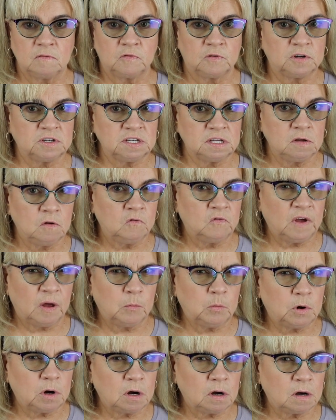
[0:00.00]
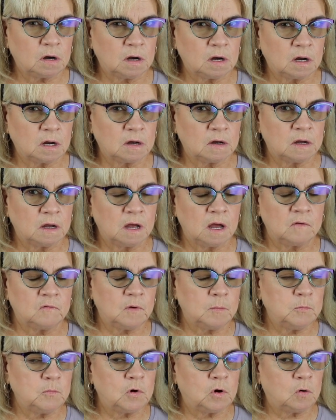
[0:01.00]
1st of November,
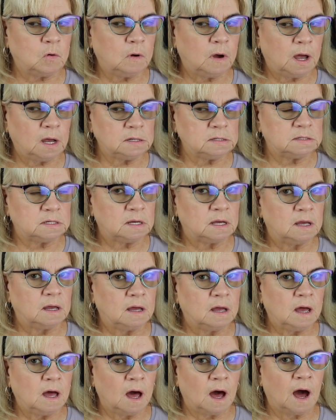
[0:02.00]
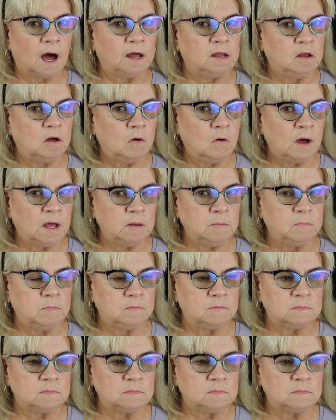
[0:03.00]
if I'm correct. I know I,